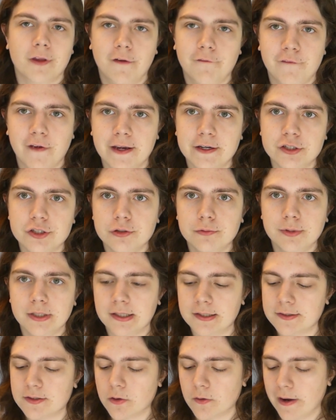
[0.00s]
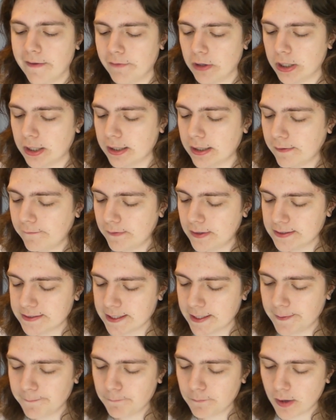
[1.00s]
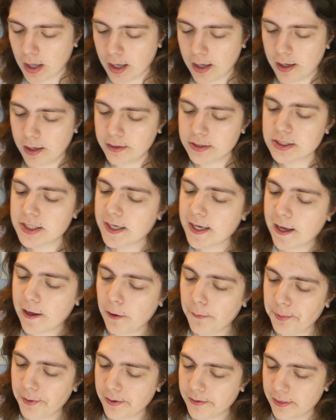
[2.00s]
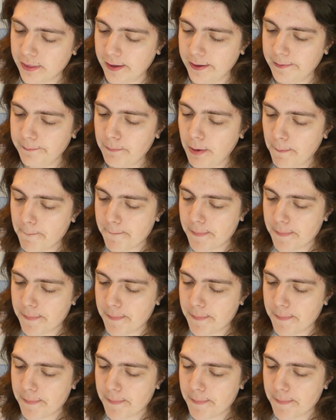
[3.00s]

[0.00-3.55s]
Feiju because they're never going to convince him to help them.